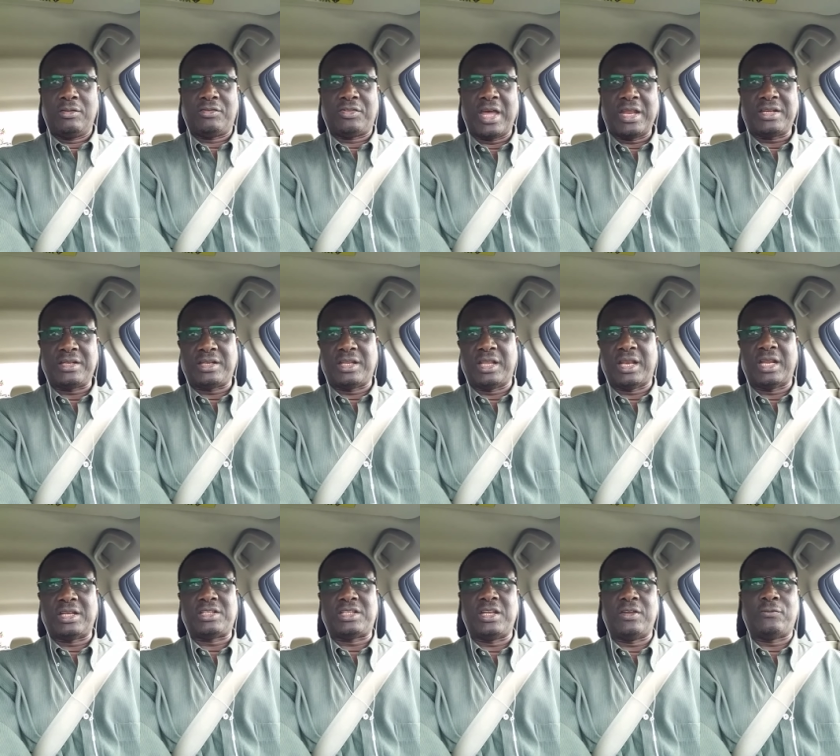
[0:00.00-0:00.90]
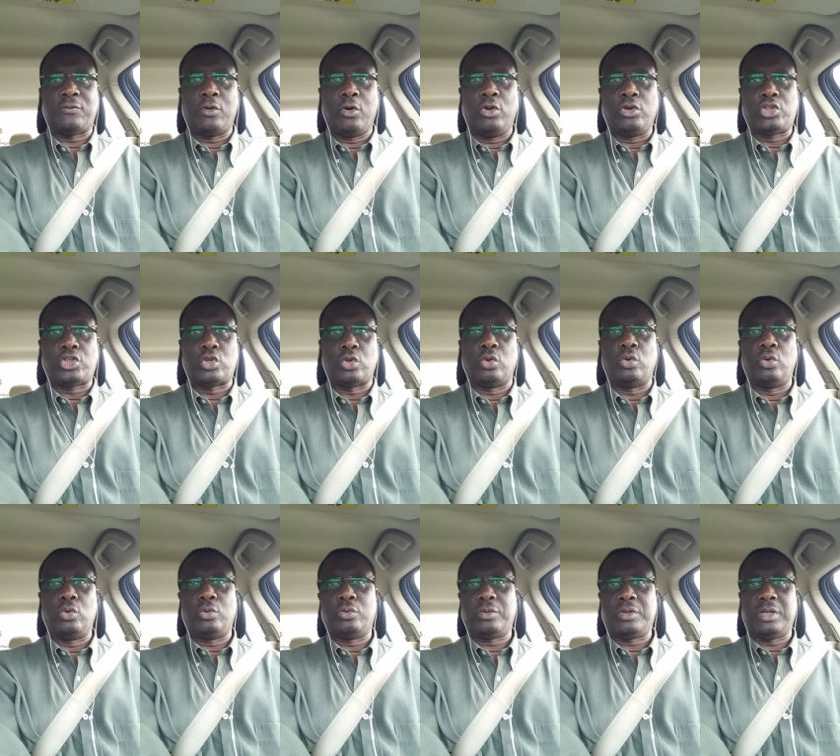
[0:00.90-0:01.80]
that directive also
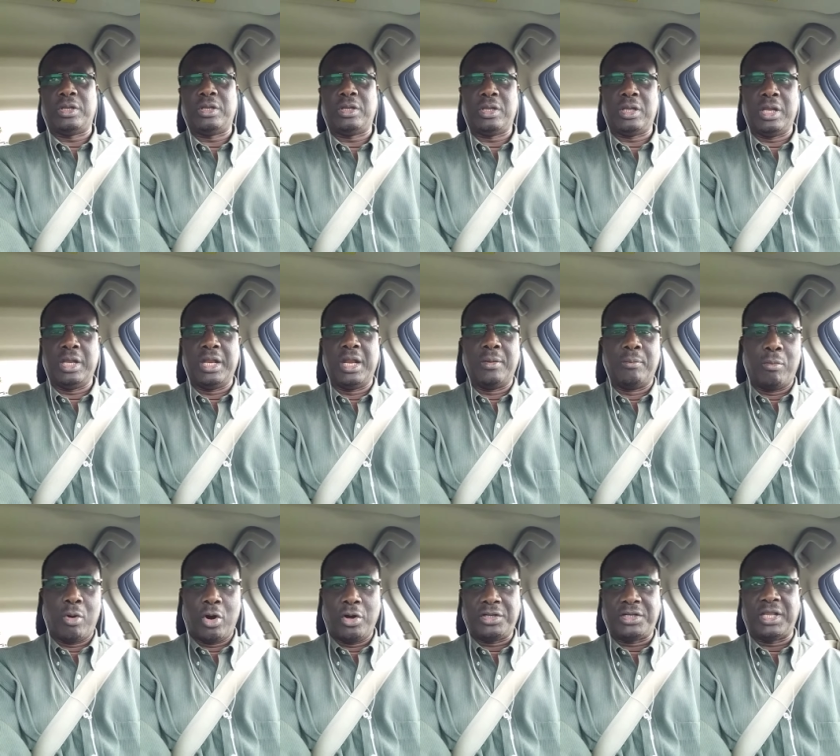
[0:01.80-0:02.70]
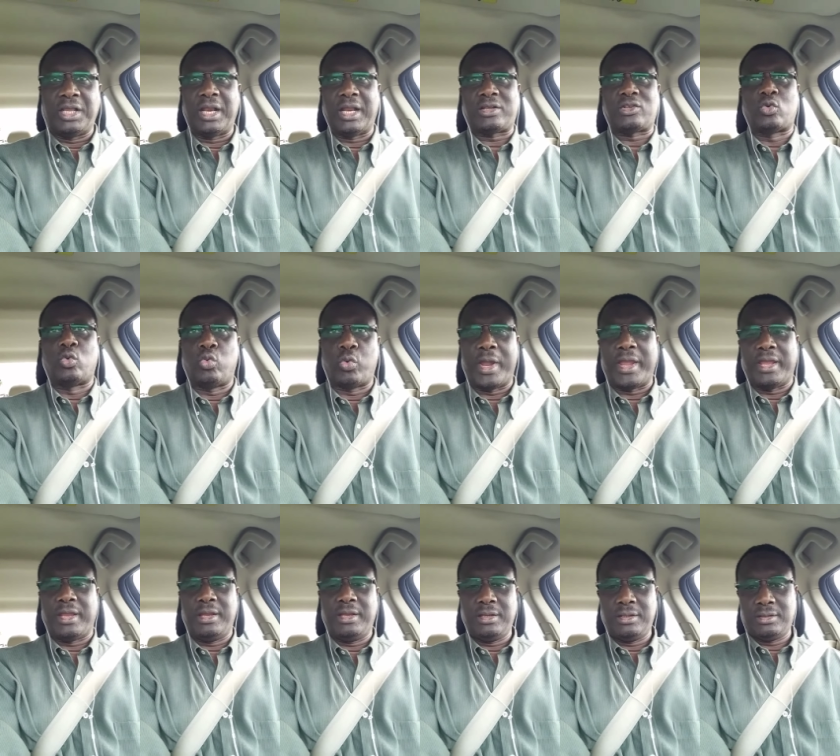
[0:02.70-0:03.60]
in a more direct
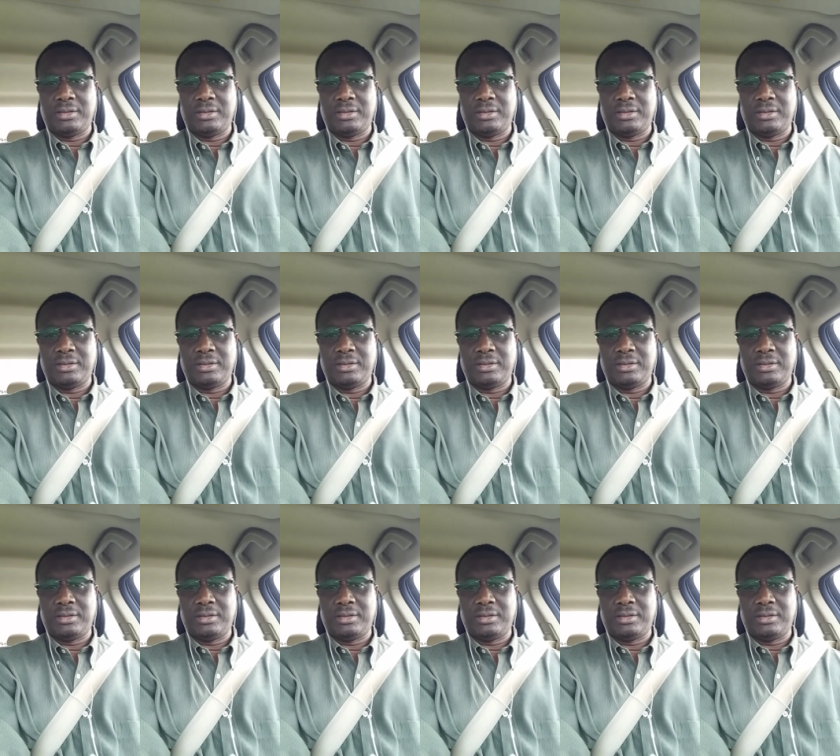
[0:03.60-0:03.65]
way